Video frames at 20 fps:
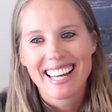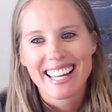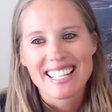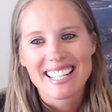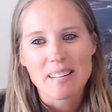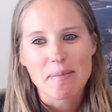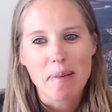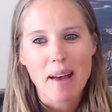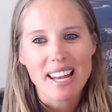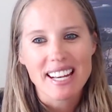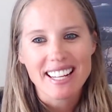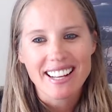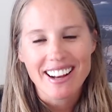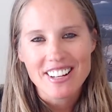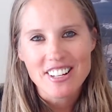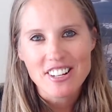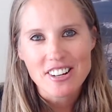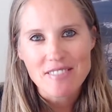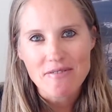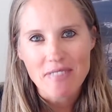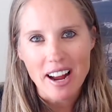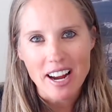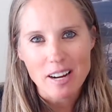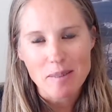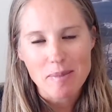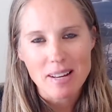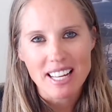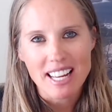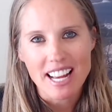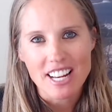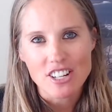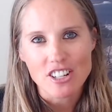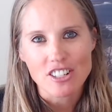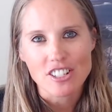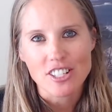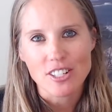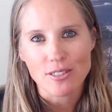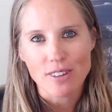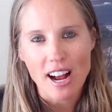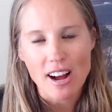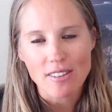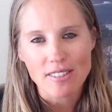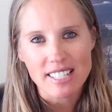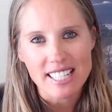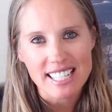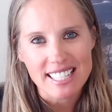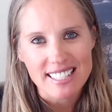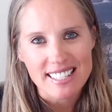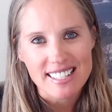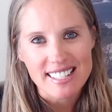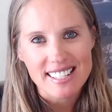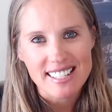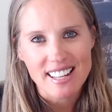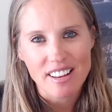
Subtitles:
depending on your environment and your surroundings,